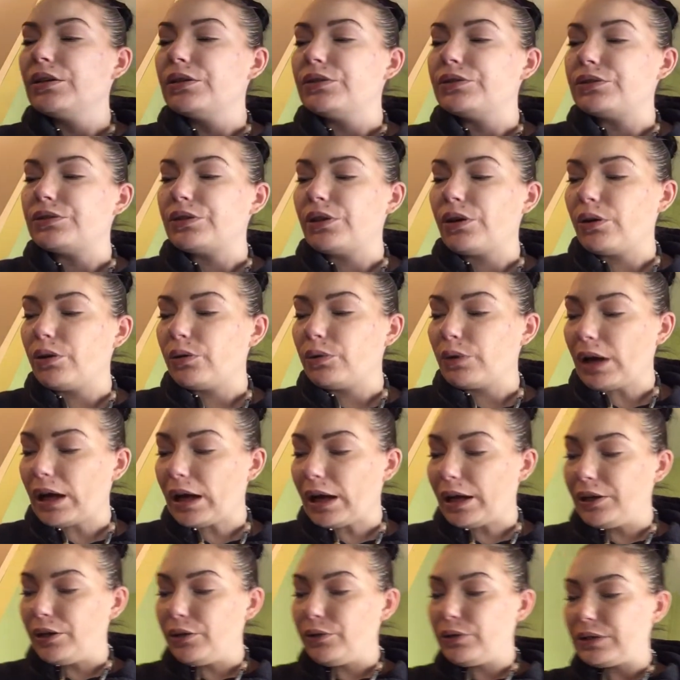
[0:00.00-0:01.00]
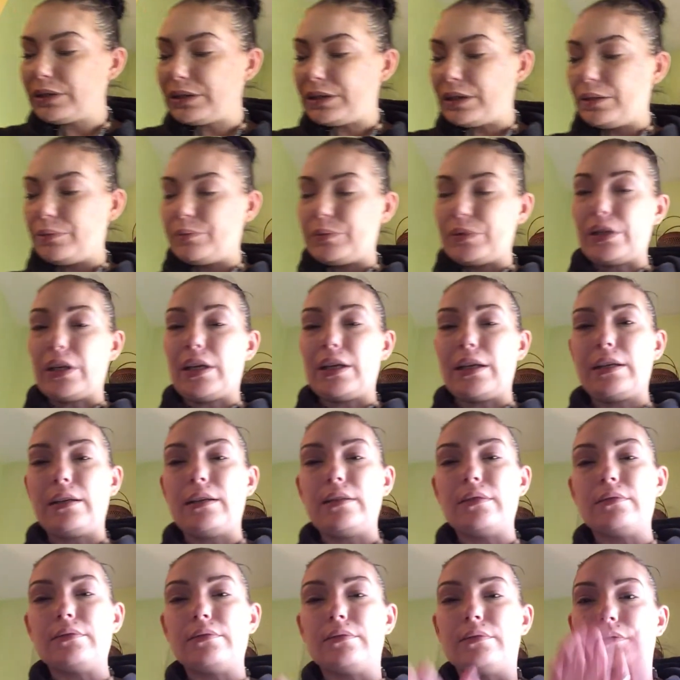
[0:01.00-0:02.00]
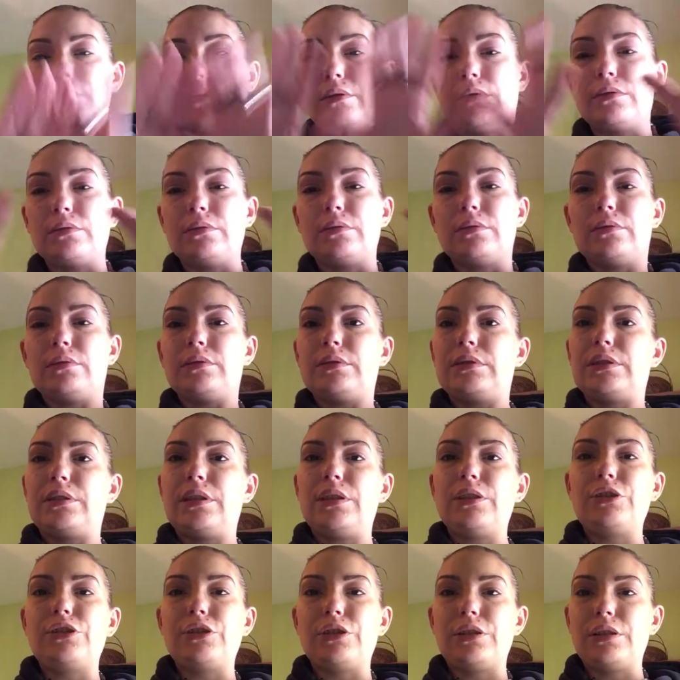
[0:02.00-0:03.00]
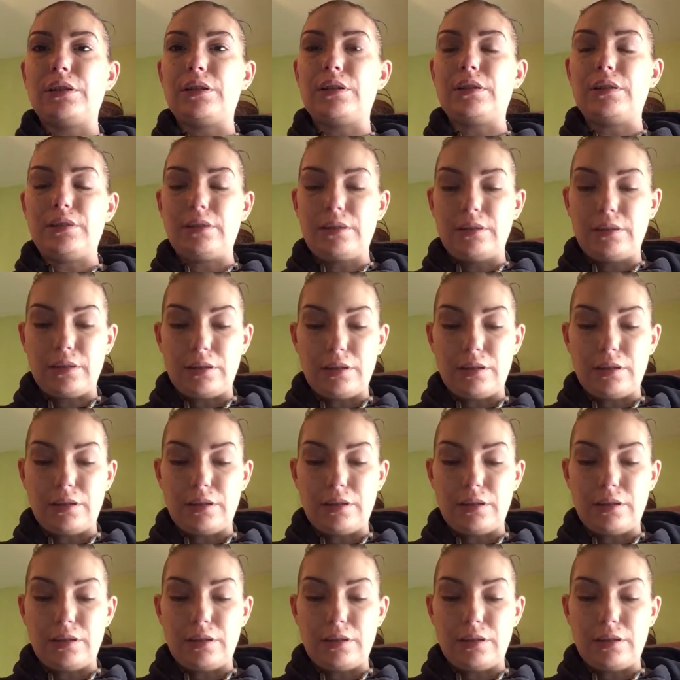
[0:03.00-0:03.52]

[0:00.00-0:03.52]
So I know it seems like such a